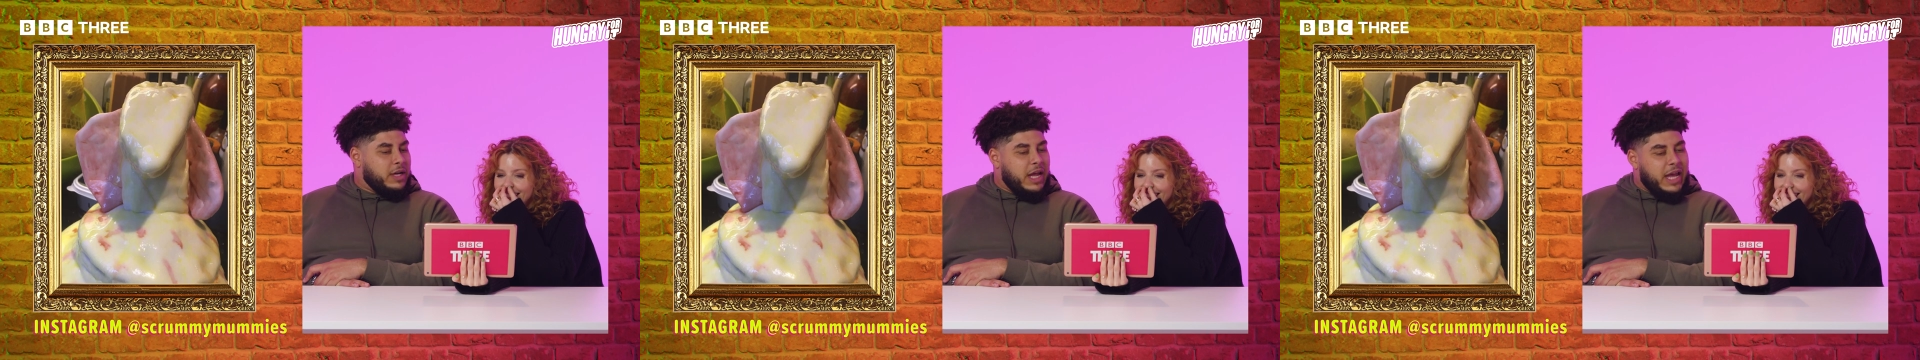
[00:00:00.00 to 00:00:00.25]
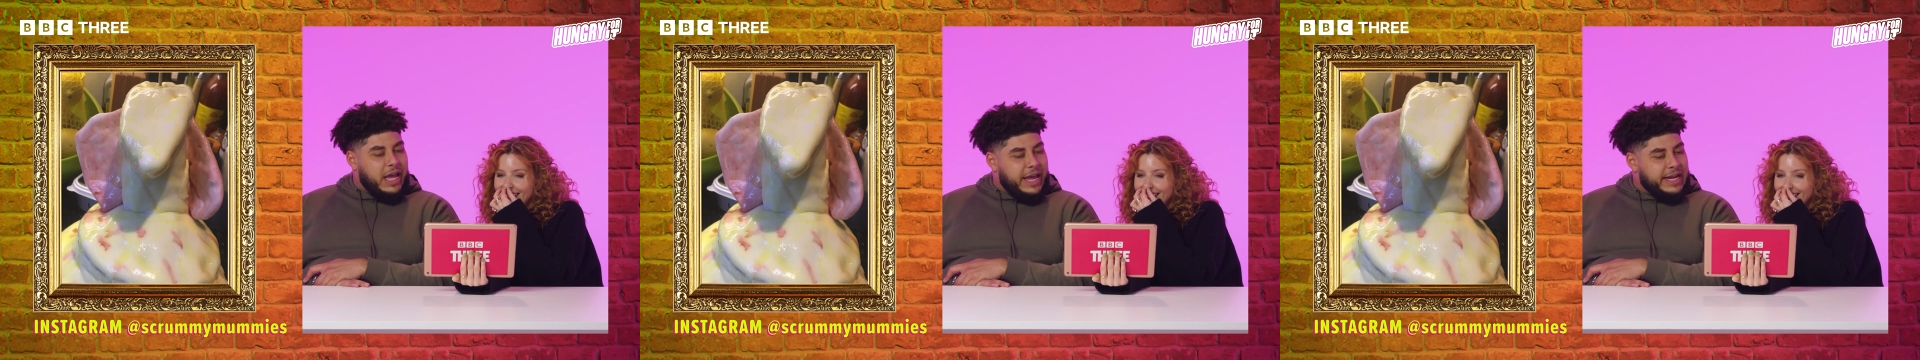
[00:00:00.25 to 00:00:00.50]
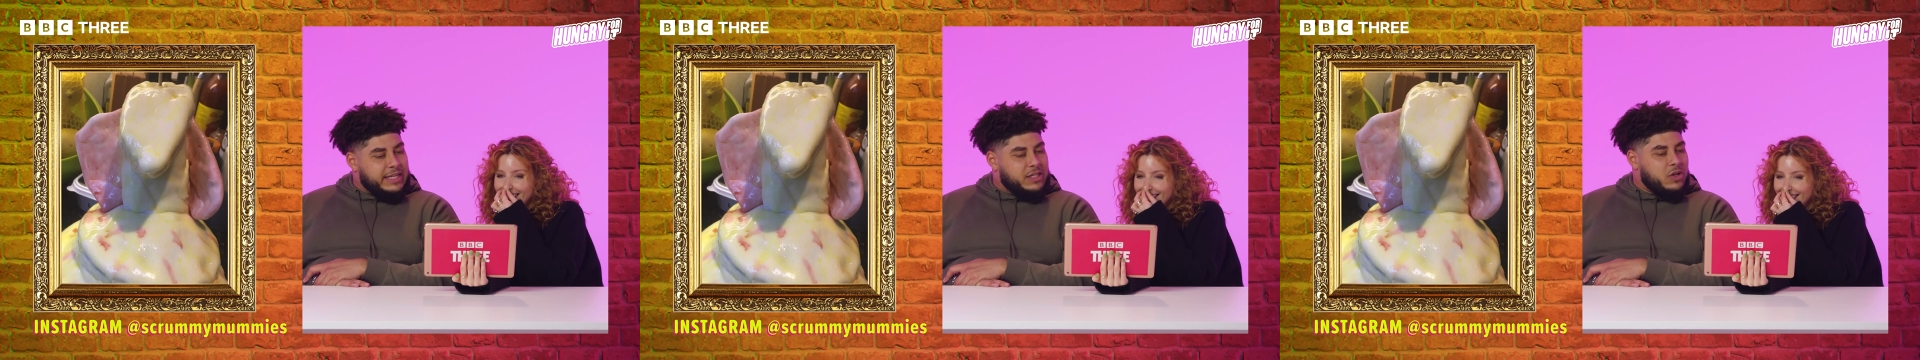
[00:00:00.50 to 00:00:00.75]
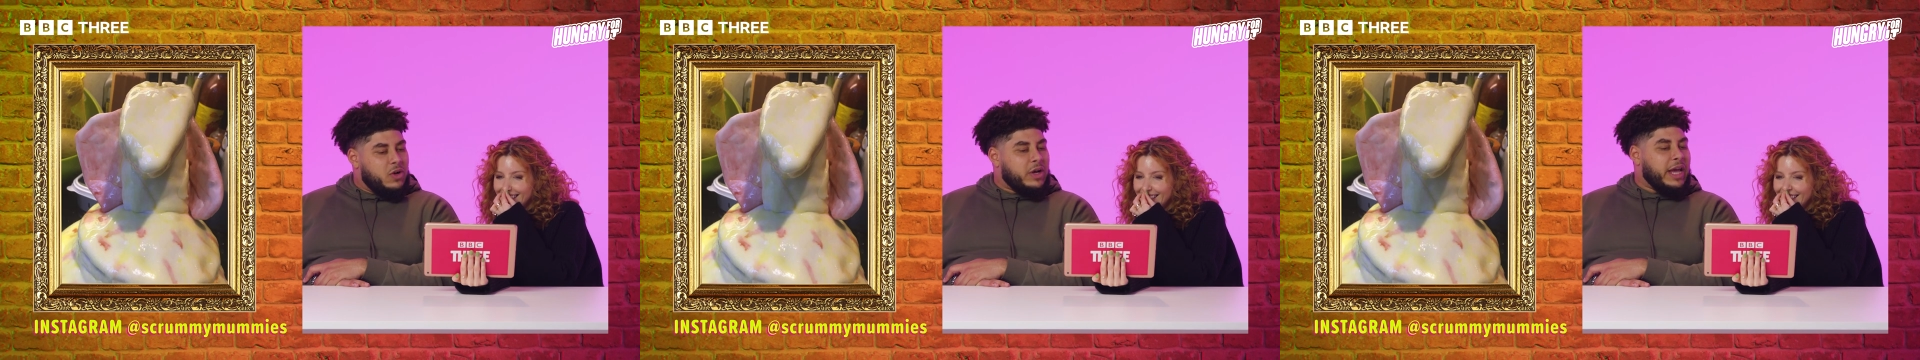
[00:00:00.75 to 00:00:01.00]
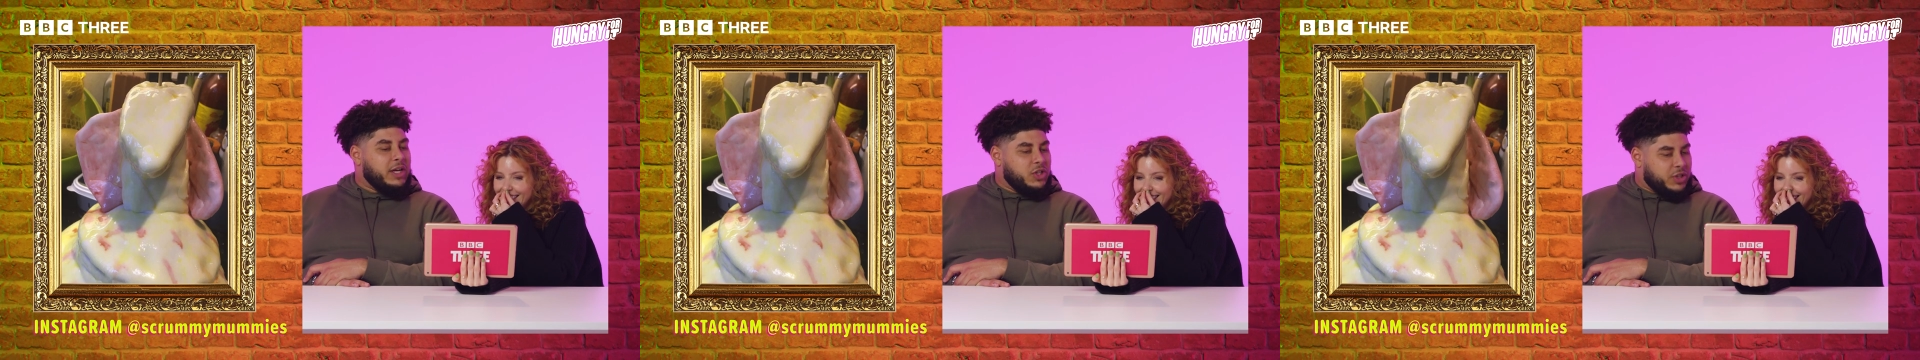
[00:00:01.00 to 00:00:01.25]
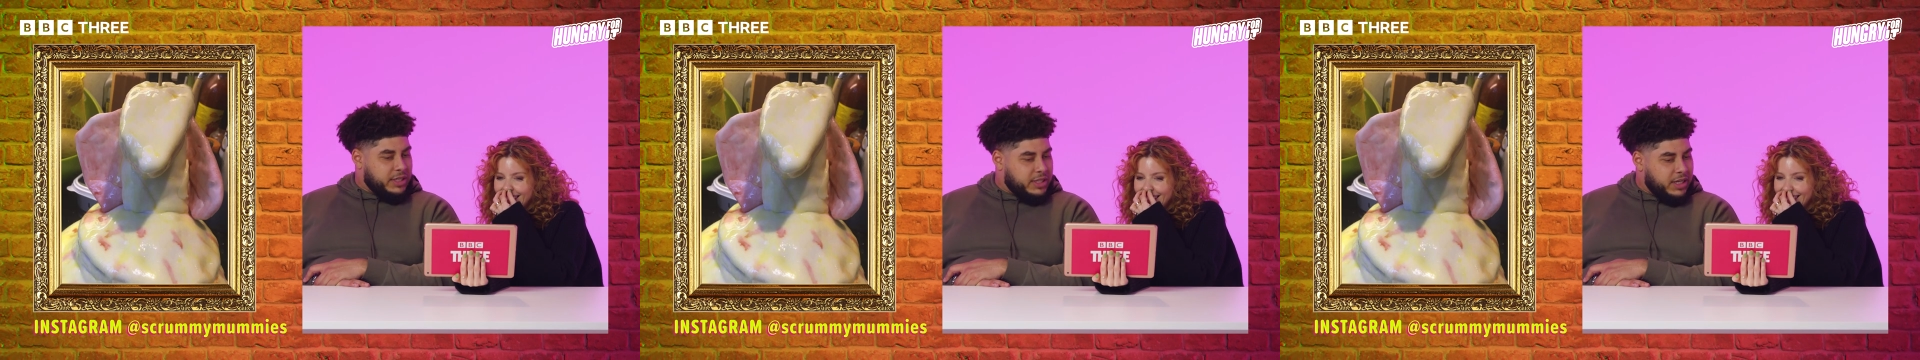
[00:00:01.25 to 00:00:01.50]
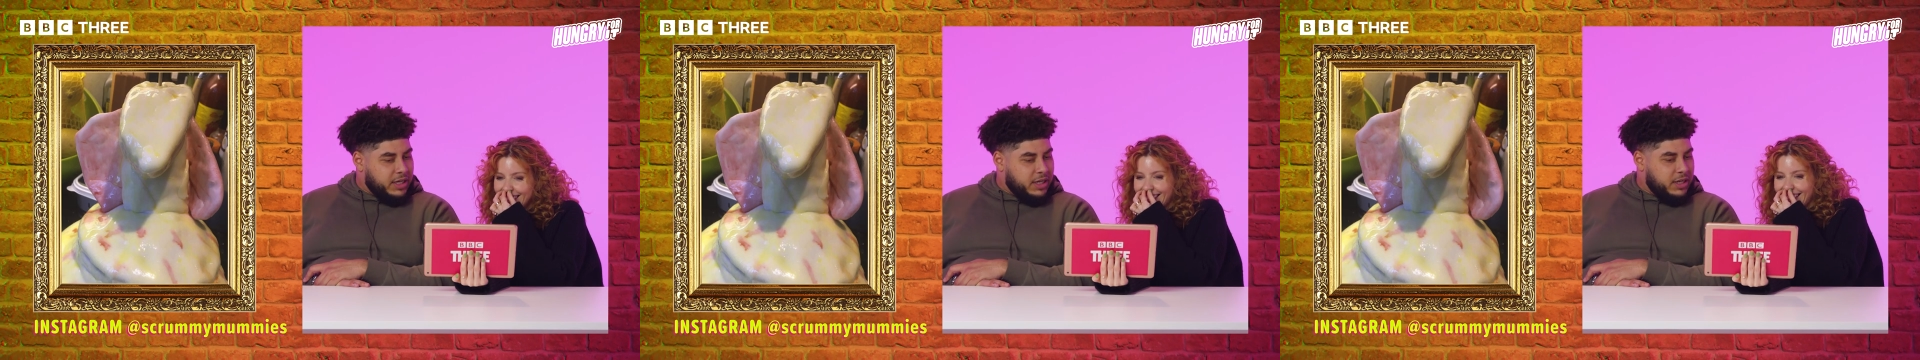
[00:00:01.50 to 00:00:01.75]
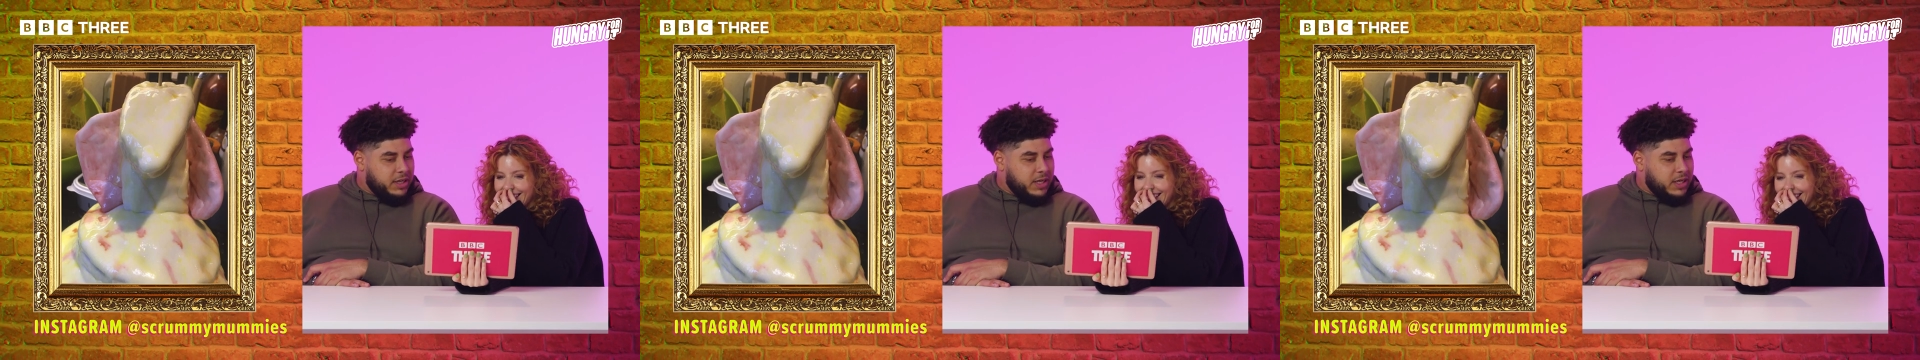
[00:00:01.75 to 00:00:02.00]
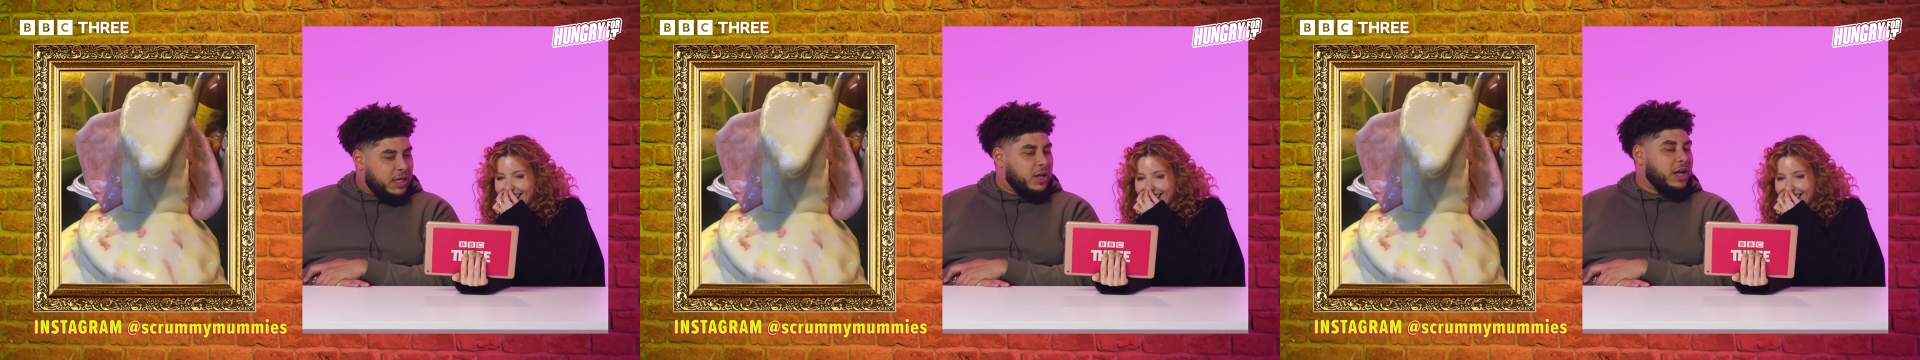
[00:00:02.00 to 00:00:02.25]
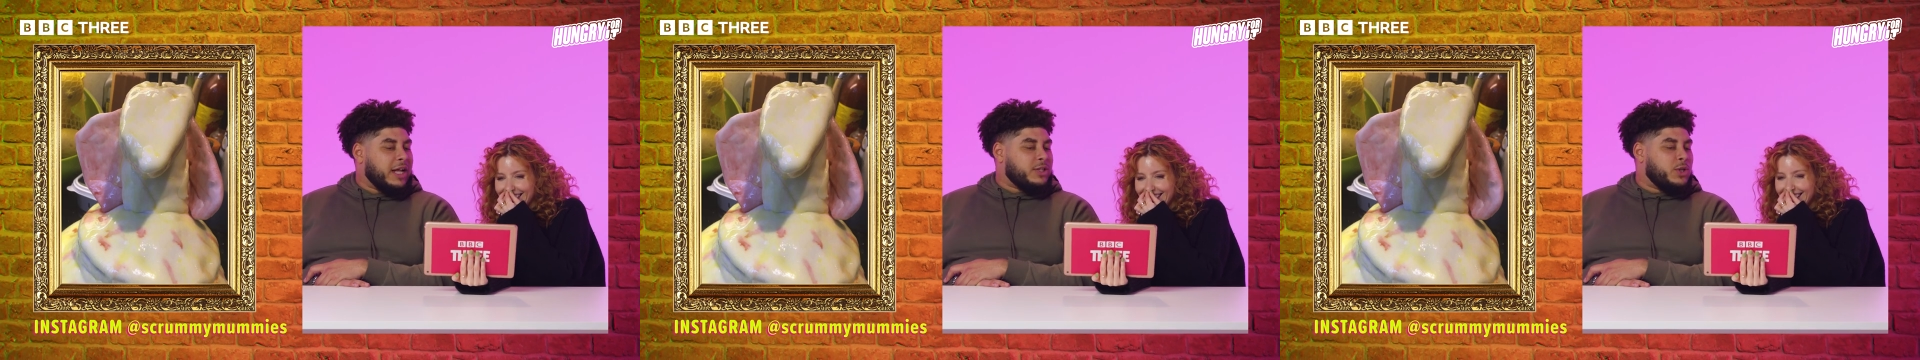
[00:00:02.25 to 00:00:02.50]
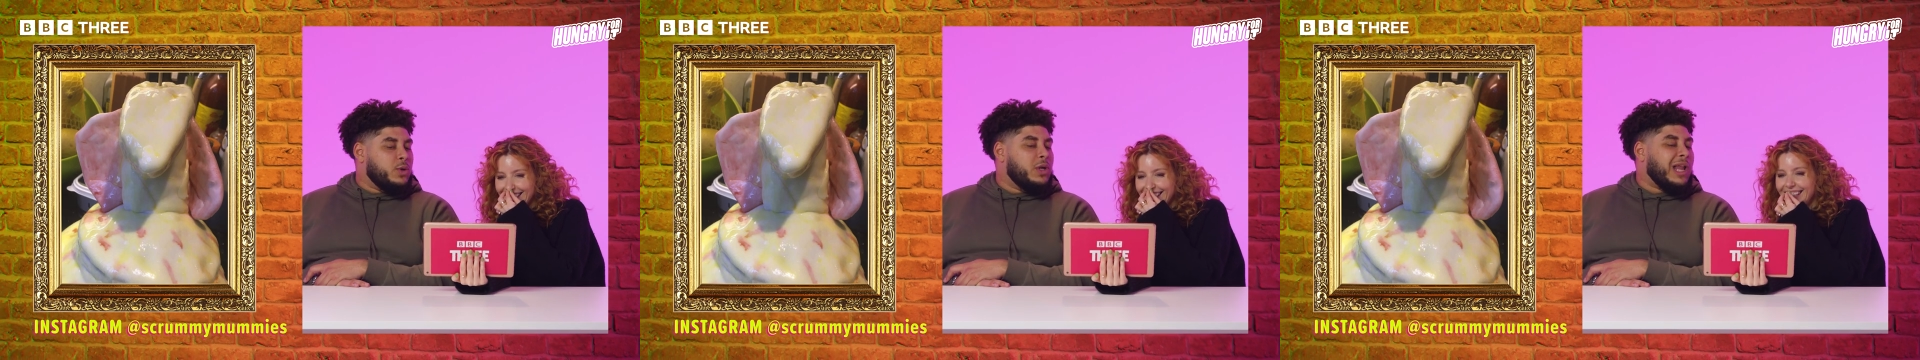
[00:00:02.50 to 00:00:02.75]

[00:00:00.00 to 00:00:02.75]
Speaker 1: The ears look interesting. They look like two